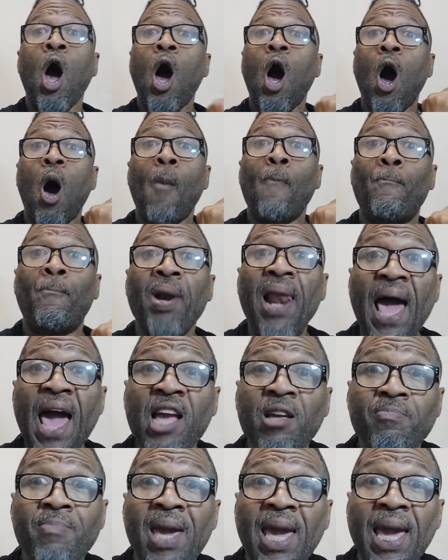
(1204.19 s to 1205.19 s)
A
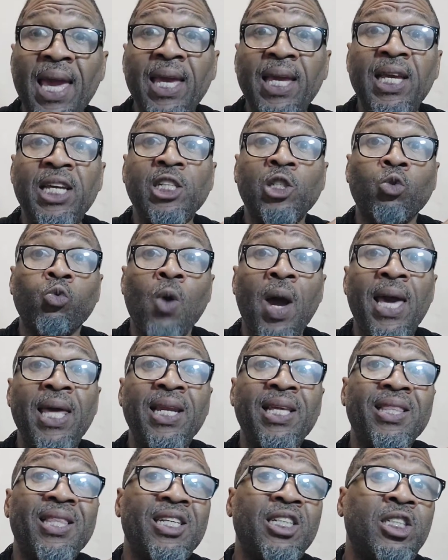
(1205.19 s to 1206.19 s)
black man is
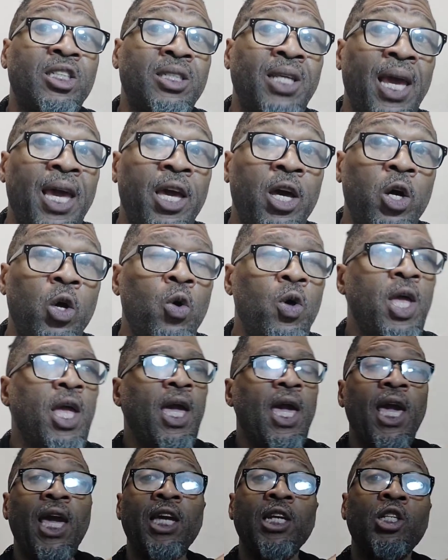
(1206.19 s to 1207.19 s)
writing this tale
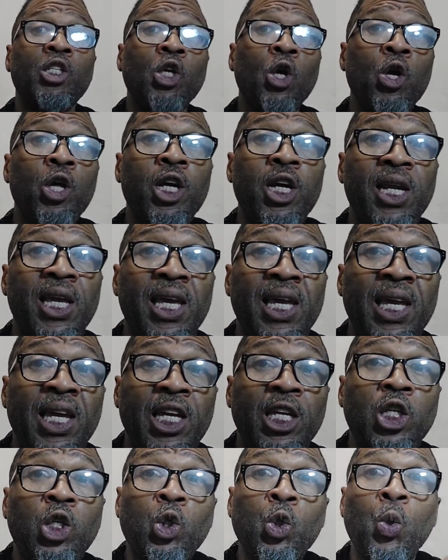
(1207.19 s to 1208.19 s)
and turning it
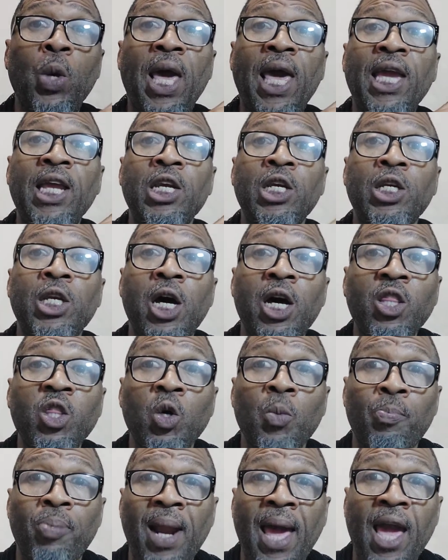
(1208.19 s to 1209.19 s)
into another
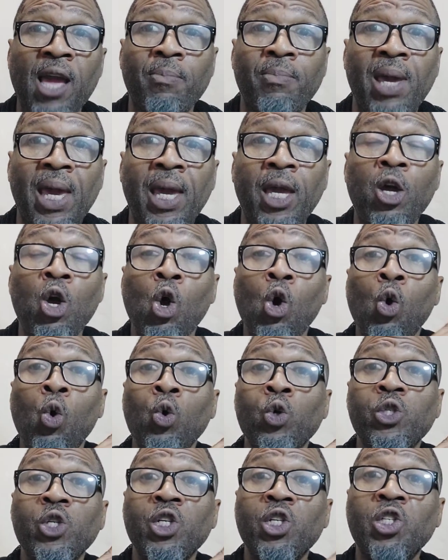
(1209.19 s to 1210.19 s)
black man
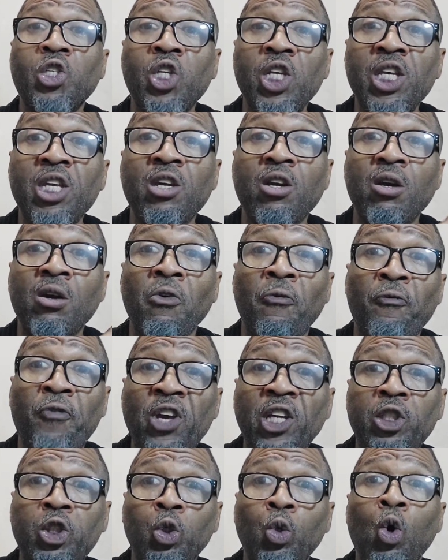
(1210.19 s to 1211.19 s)
who's a senior
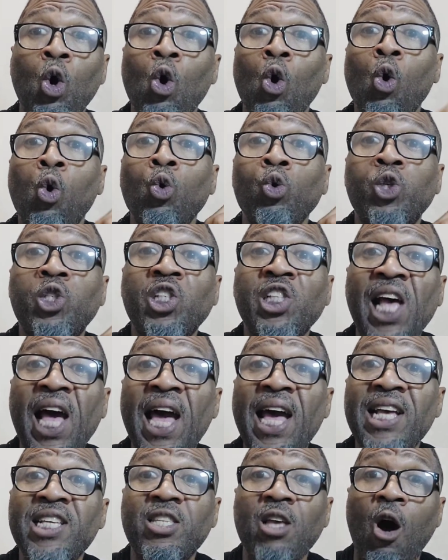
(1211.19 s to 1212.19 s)
official who
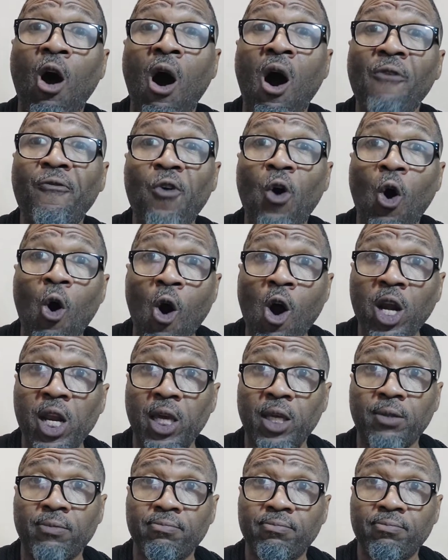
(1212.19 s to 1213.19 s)
signs off on it.